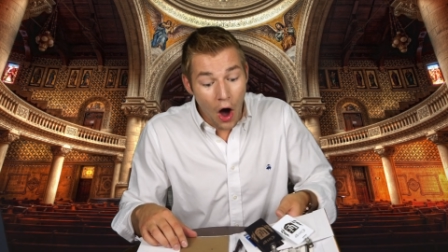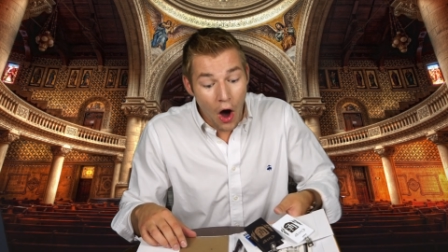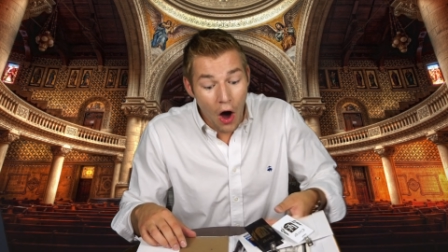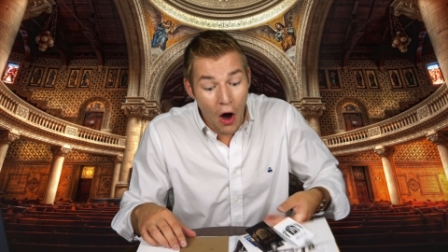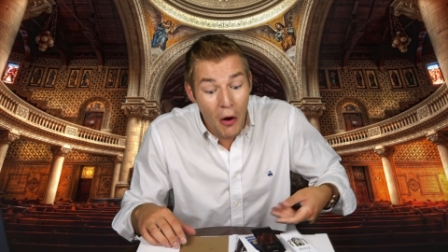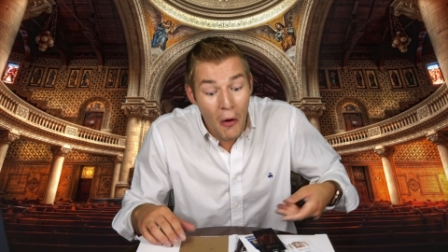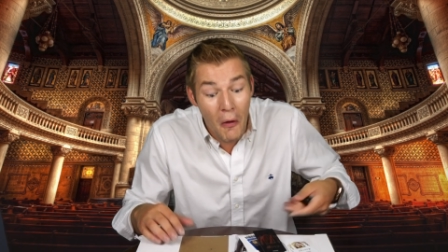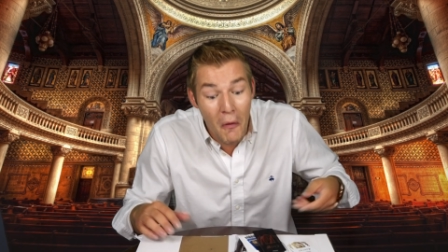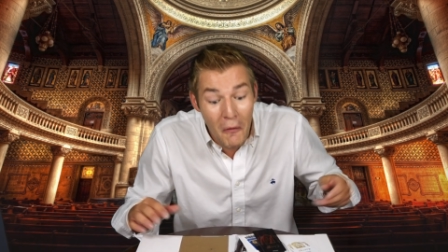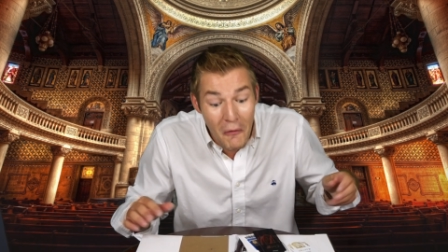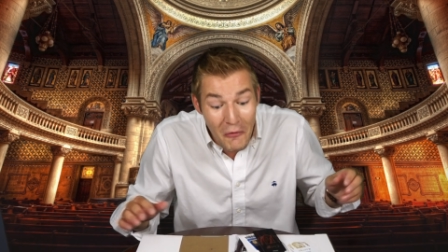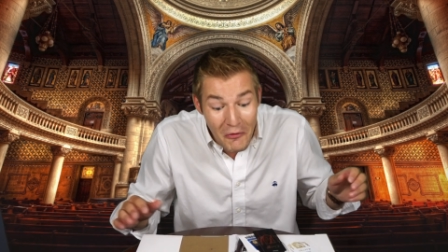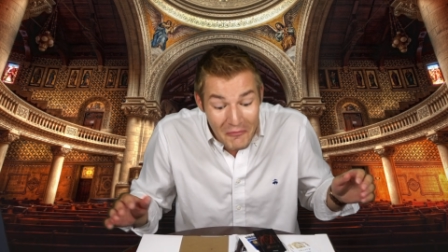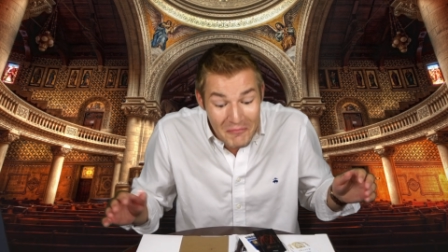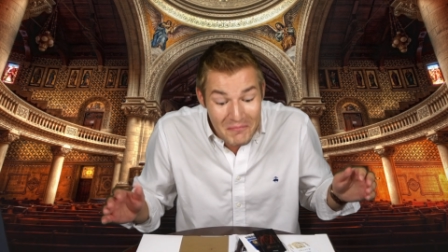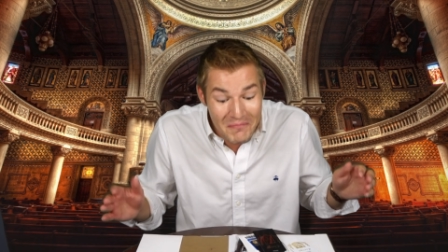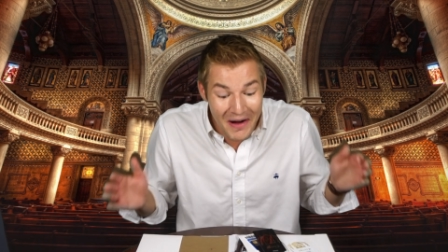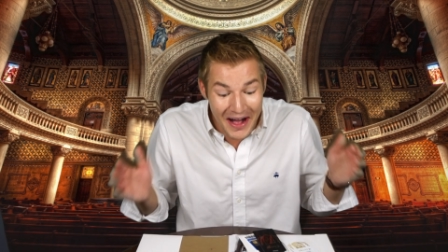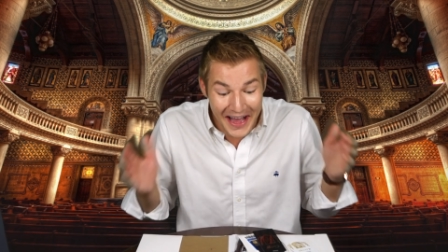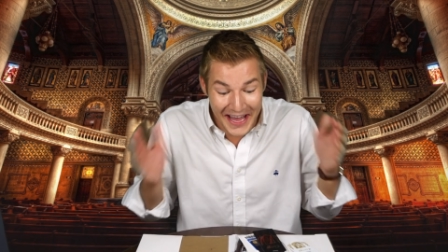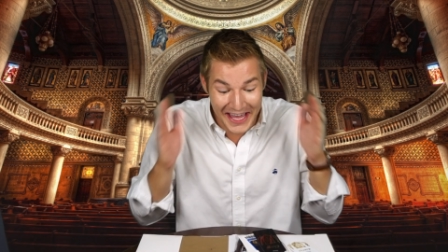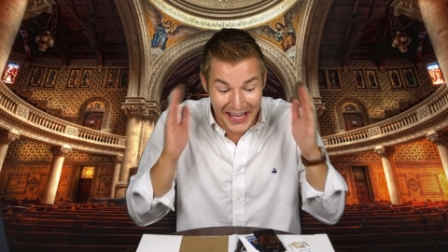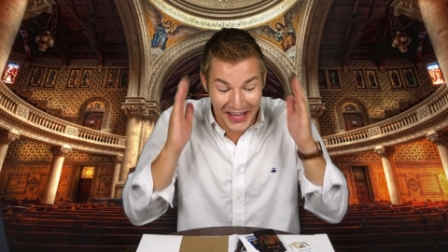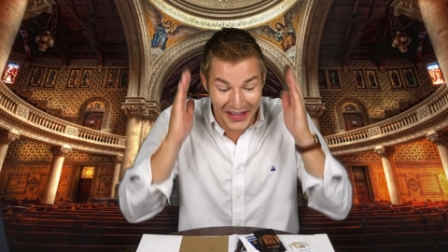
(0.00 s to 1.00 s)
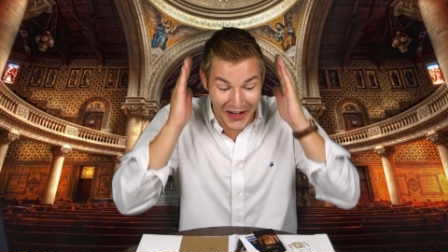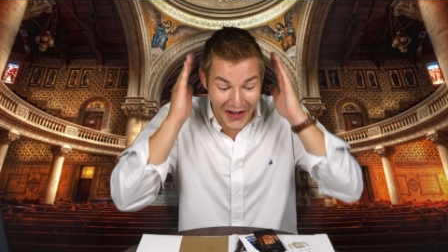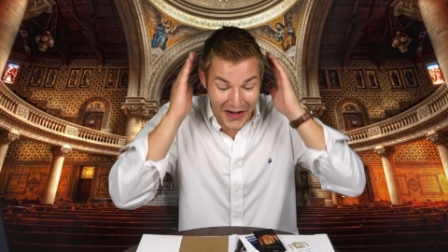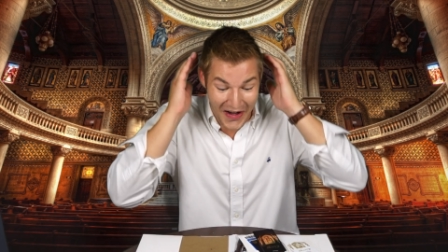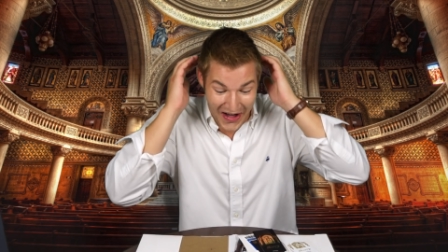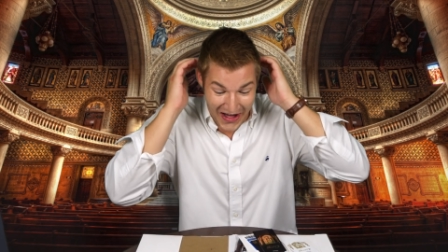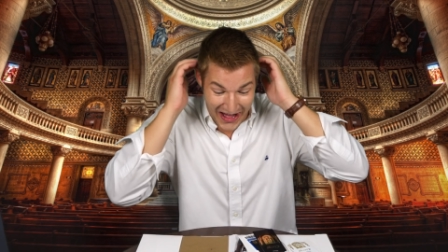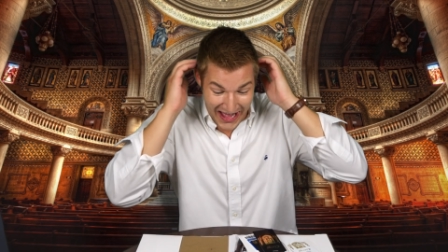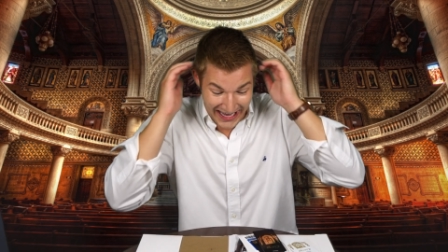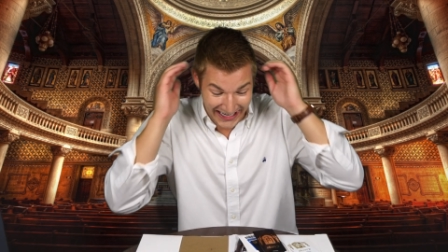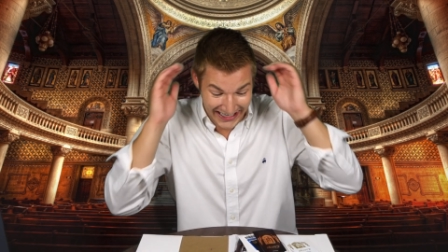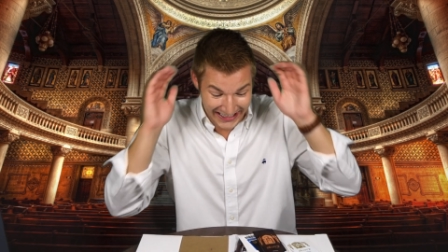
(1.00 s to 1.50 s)
Oh my
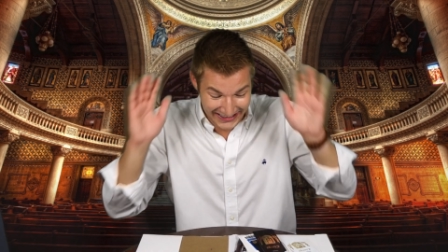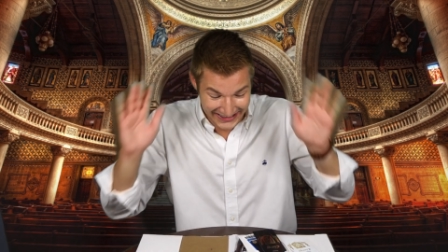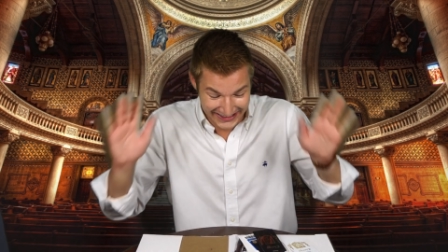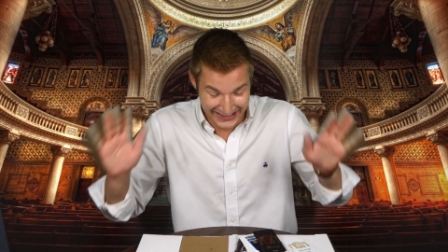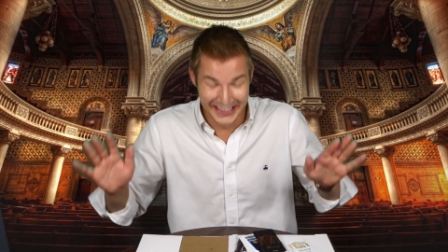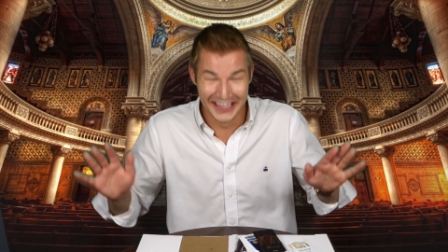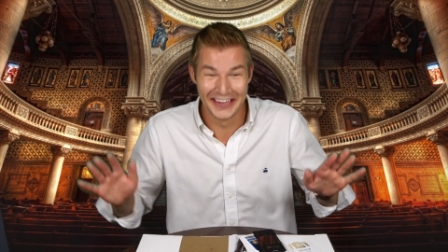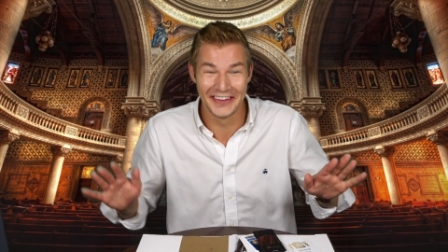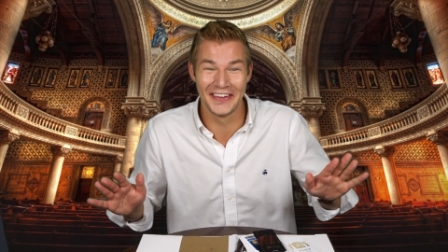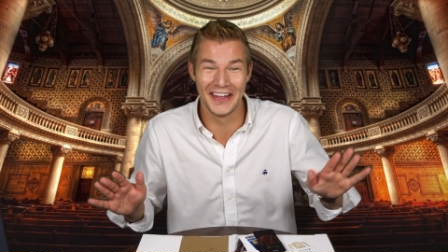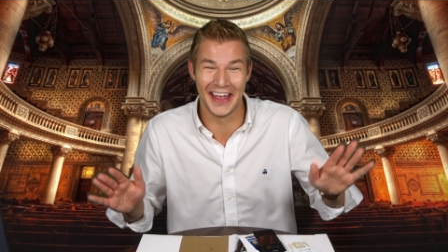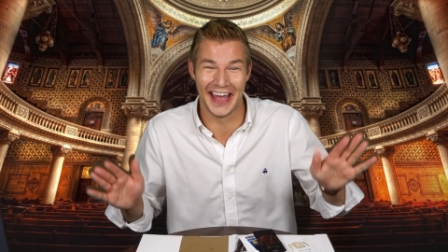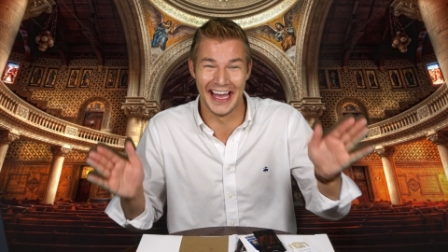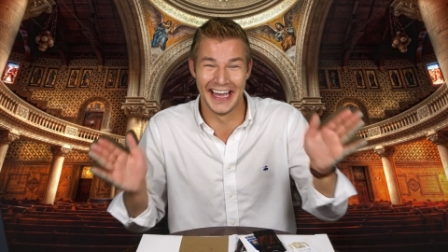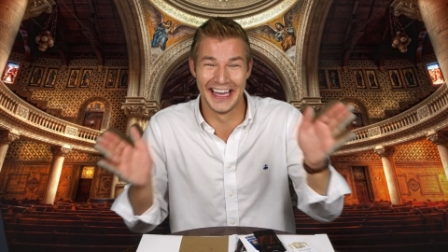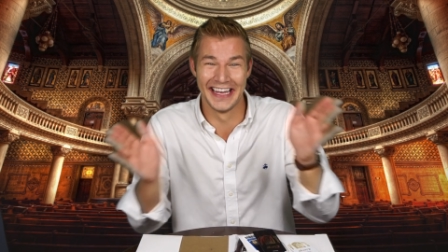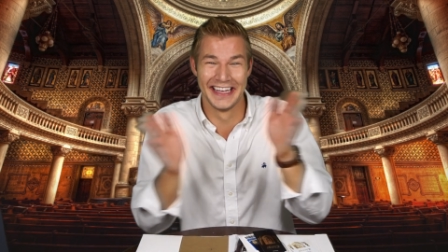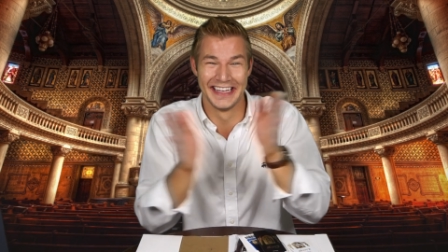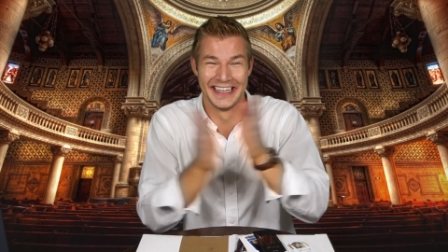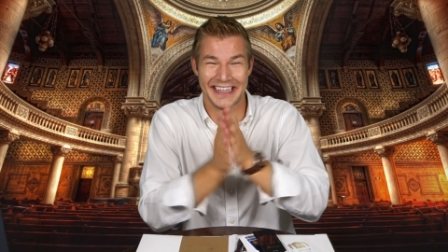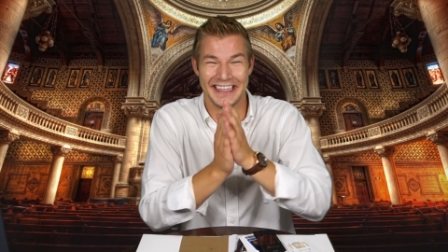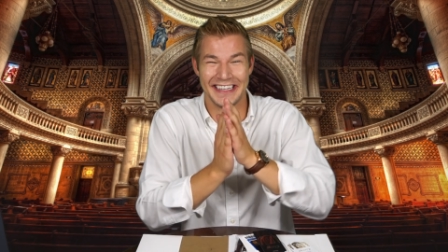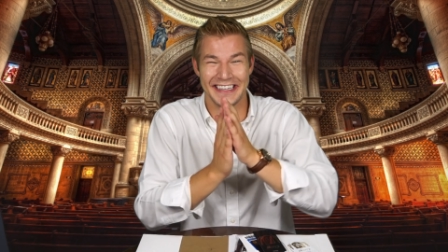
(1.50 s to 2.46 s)
god, okay.